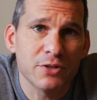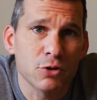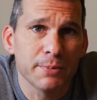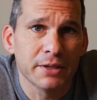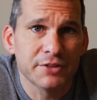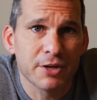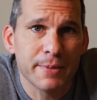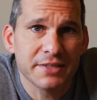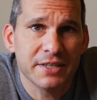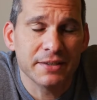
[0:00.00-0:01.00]
cool military
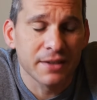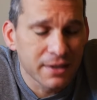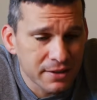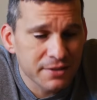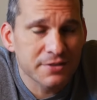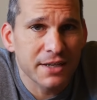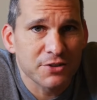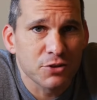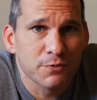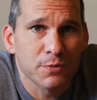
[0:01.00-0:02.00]
mess kit. Stay
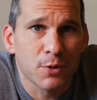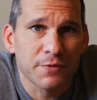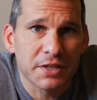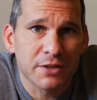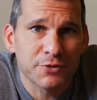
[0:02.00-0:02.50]
tuned for more videos